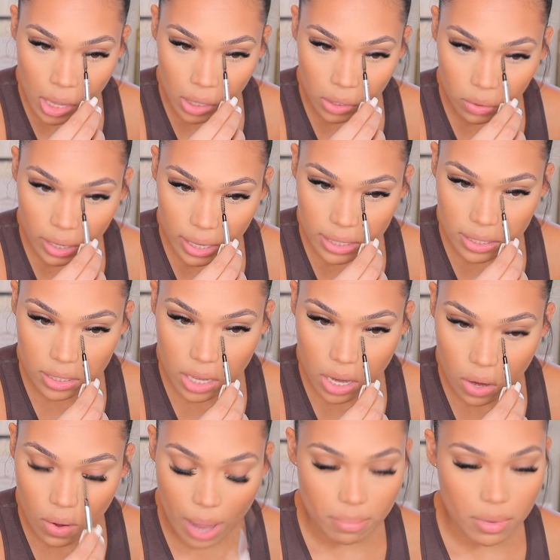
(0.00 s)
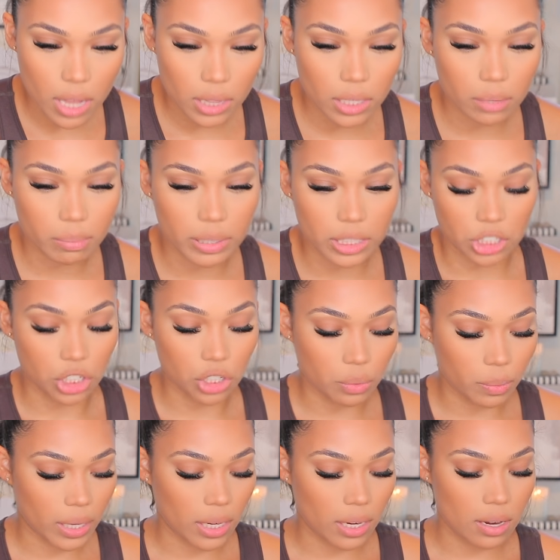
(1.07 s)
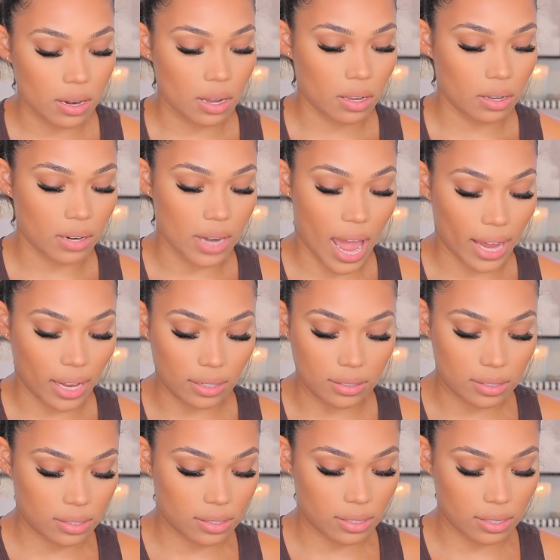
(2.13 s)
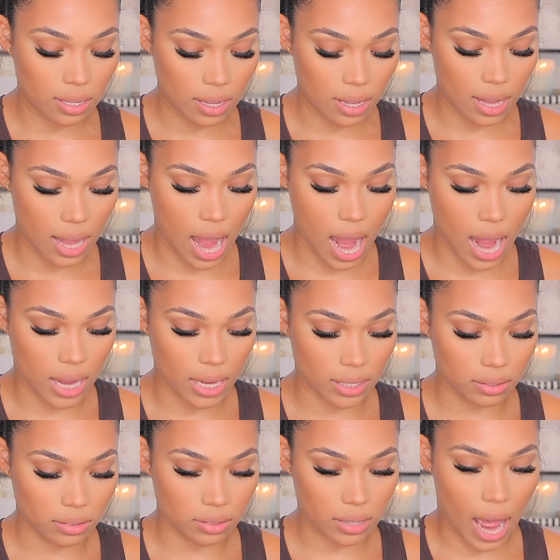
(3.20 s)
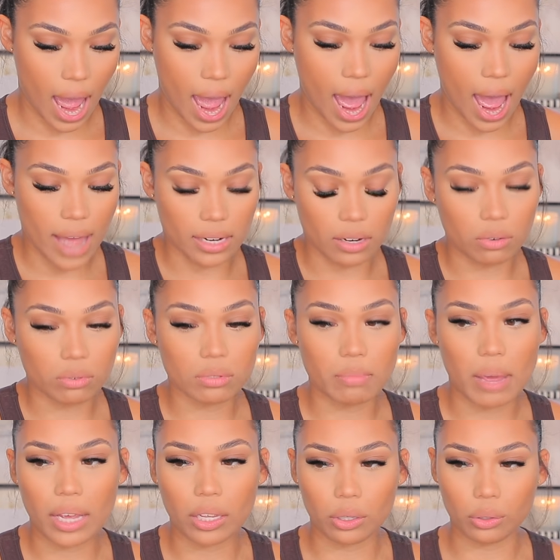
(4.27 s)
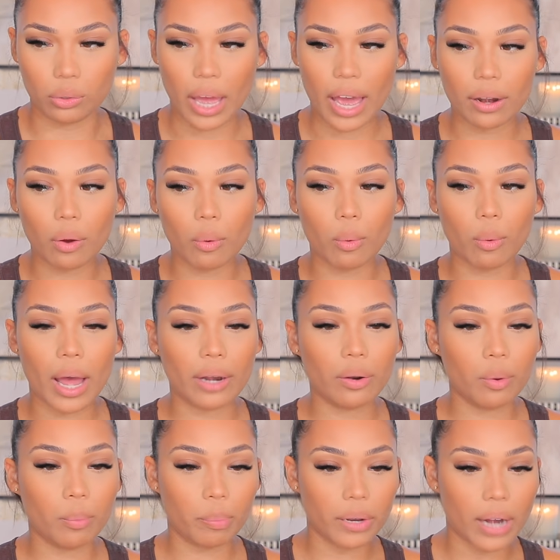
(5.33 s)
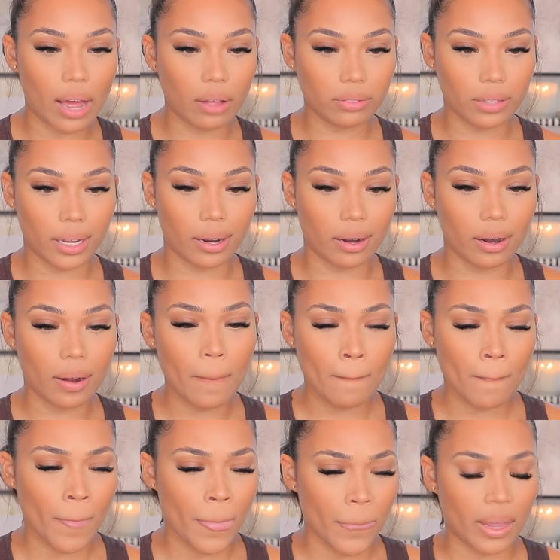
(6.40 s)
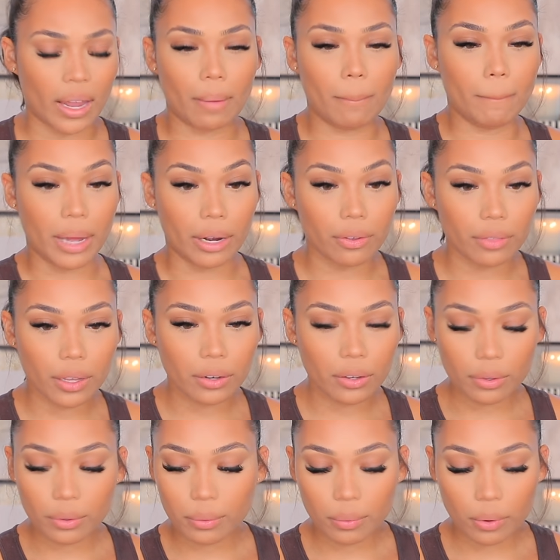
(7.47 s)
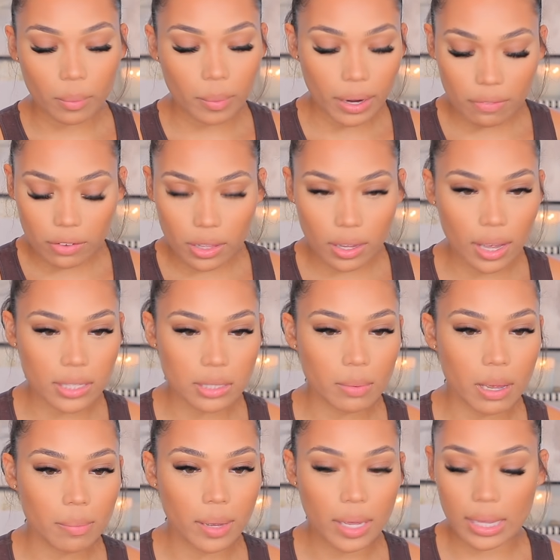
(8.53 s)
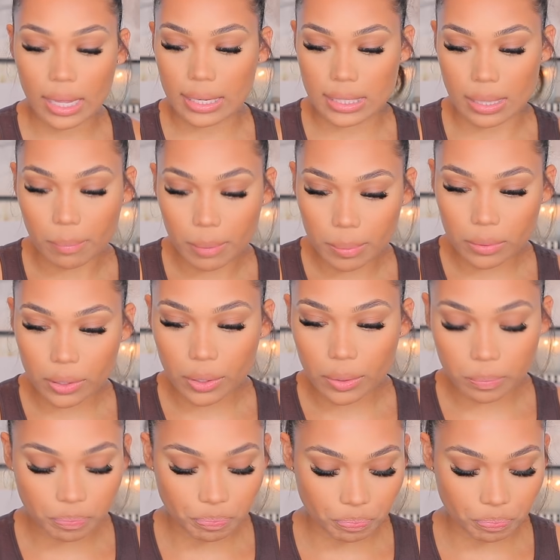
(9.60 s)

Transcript: you guys know I'm nothing but genuine, nice, and I, I don't make you, I don't, I don't put out there like I'm better than you or whatever the case may be, like some people do.